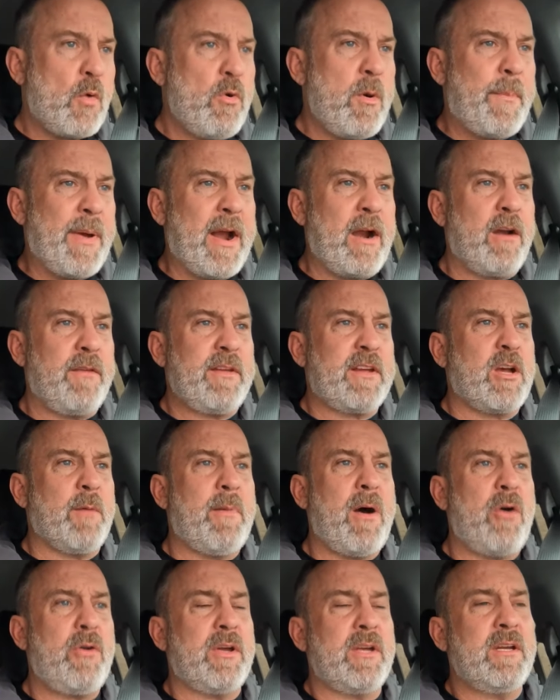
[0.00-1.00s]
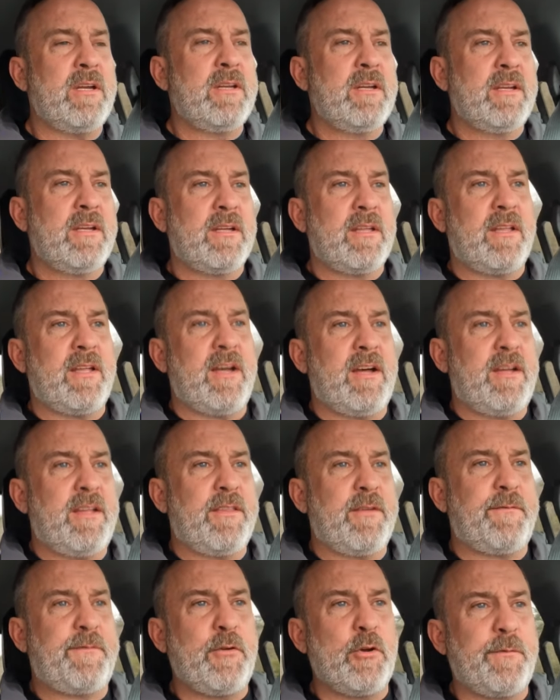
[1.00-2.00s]
repair the Kubota,
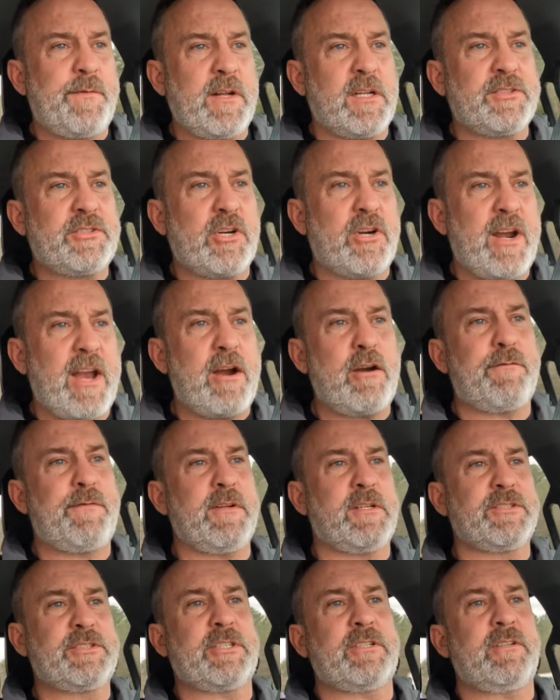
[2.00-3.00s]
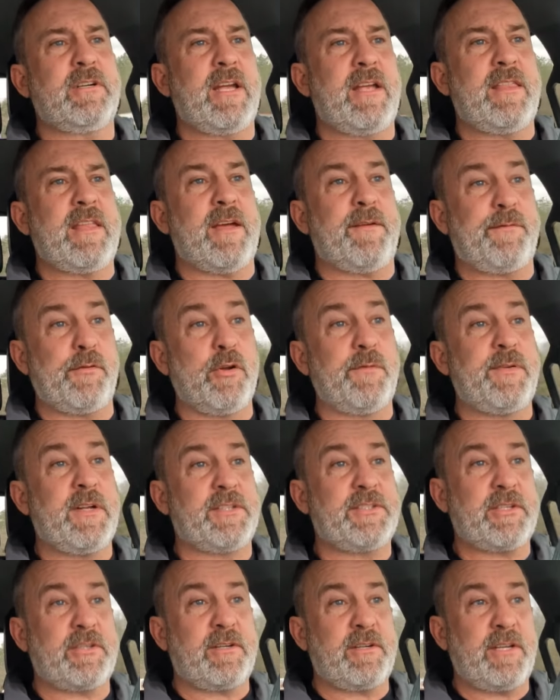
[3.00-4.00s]
the fuel filter and air filter, and that fuel
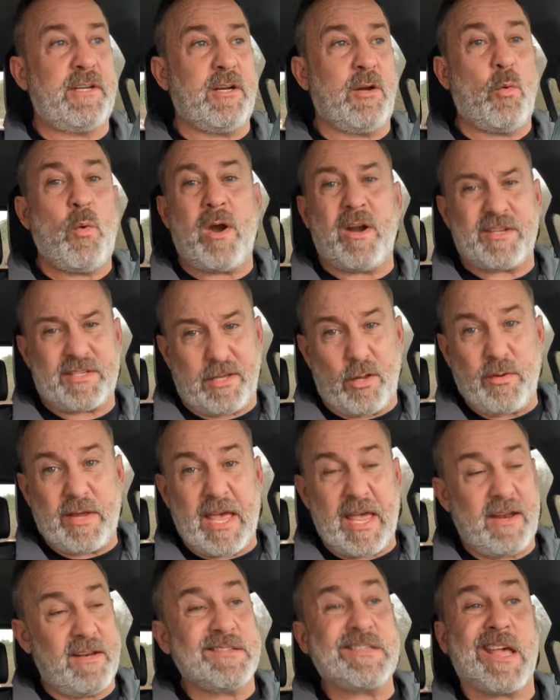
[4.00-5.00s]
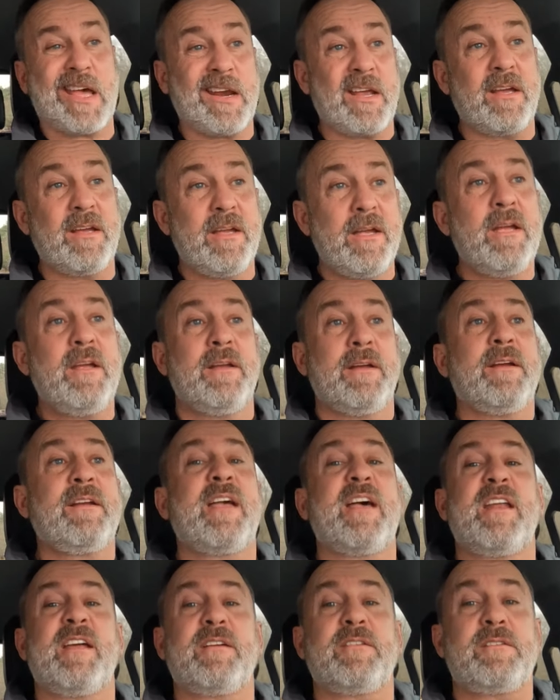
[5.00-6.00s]
filter, you know, where it's located is kind
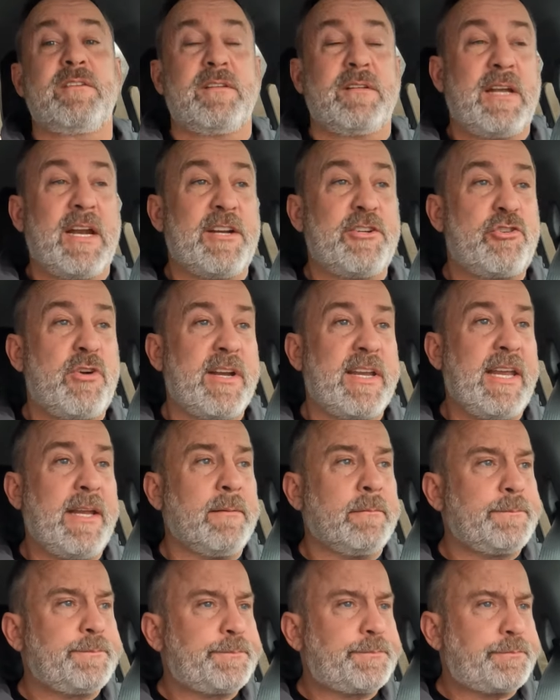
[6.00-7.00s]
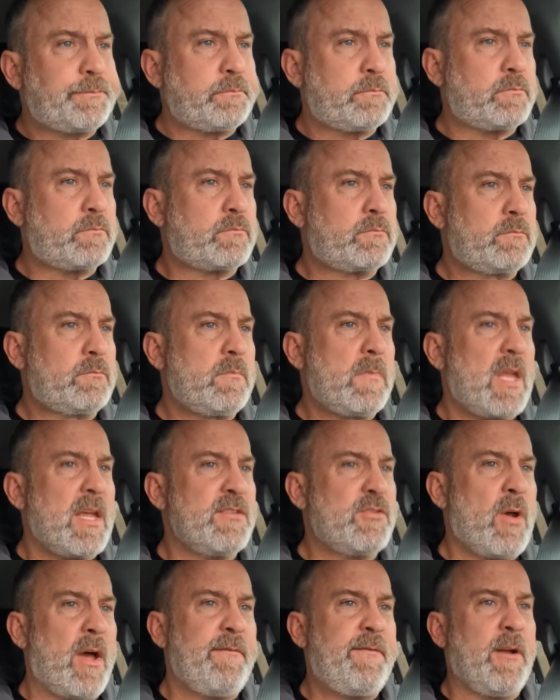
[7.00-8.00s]
of tricky.
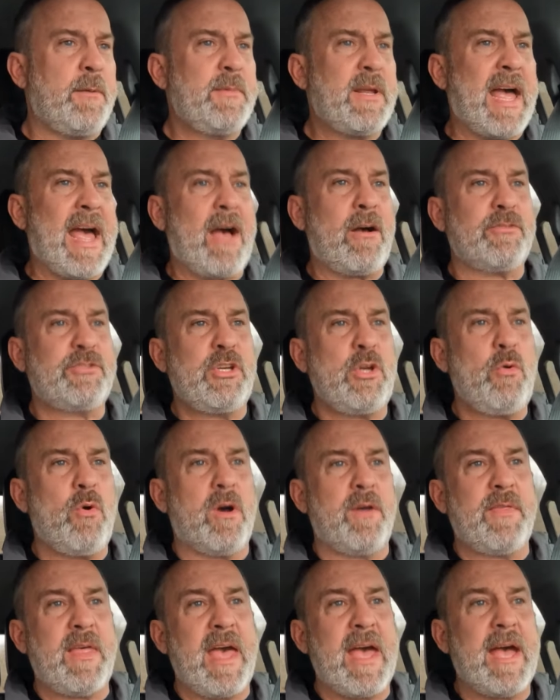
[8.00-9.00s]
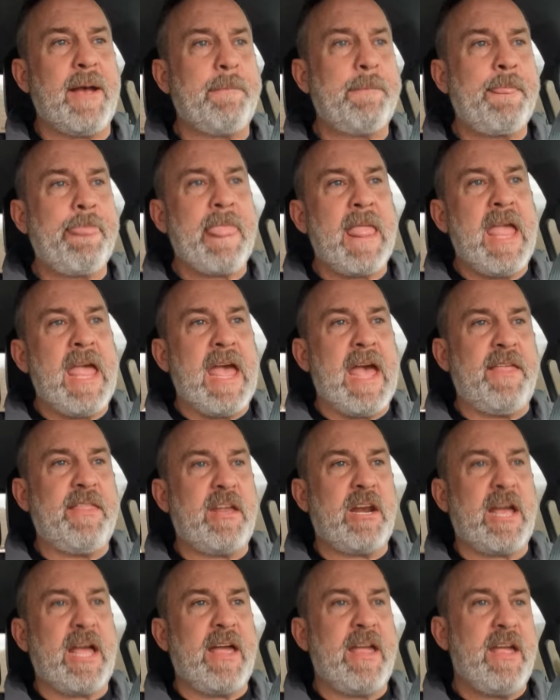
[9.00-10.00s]
So I filmed a how-to on that, and
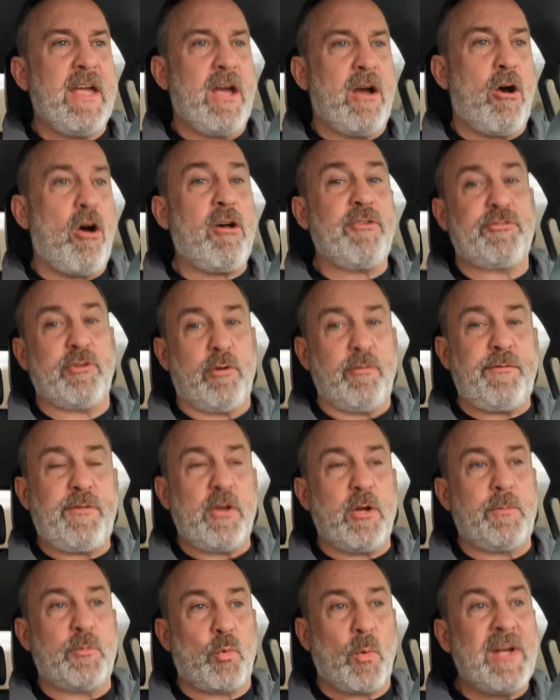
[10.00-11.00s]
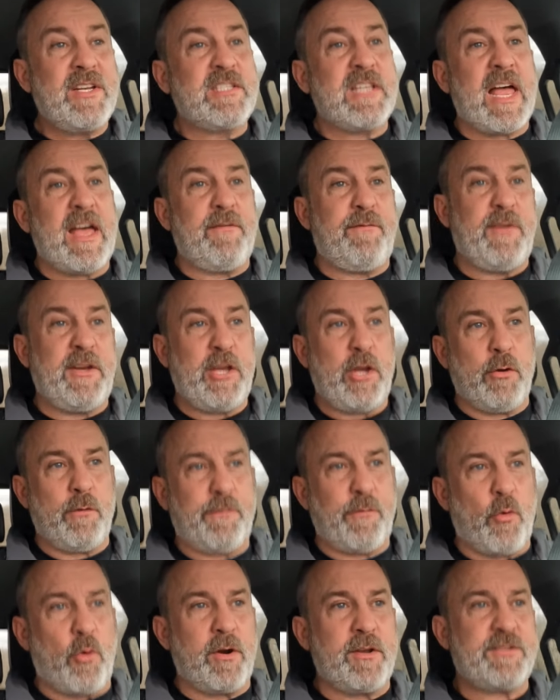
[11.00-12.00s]
then I also filmed Ridge Life video
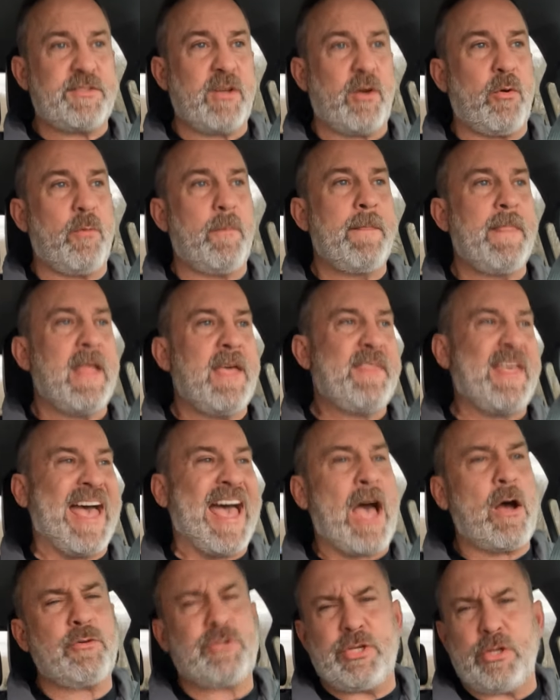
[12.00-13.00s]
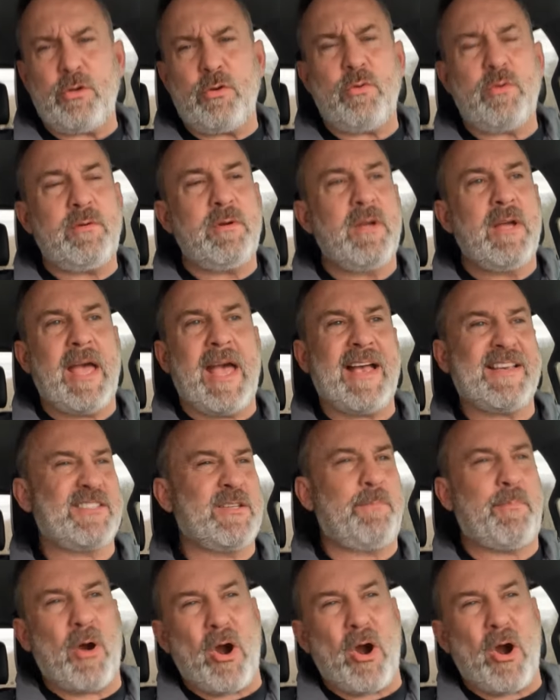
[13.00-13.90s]
for it. So the how-to has the